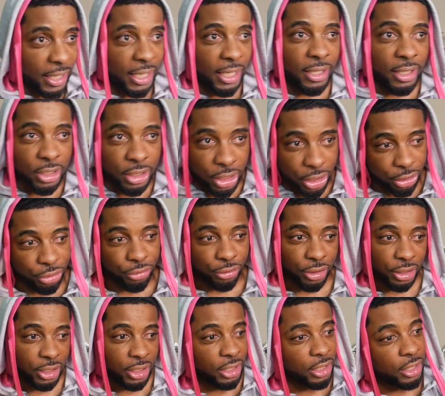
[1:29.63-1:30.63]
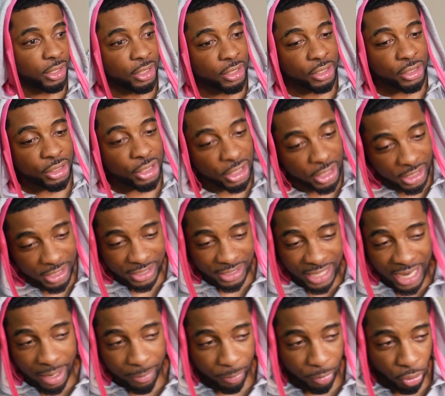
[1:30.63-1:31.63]
He literally took his
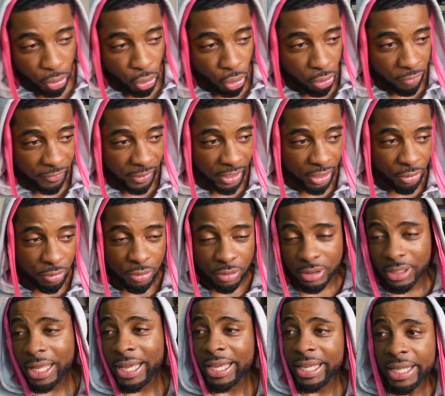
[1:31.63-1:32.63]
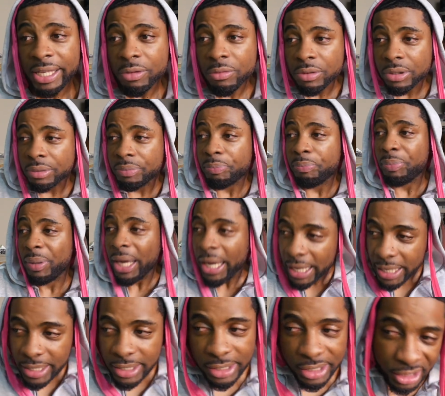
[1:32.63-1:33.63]
diaper off and it was like he was
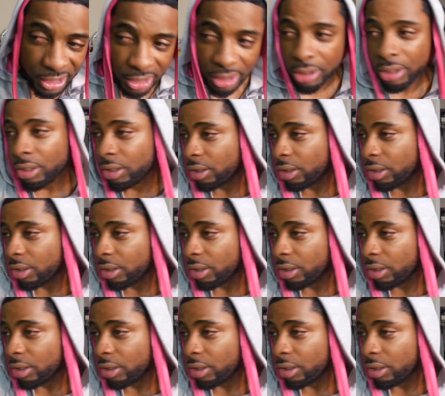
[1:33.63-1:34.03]
painting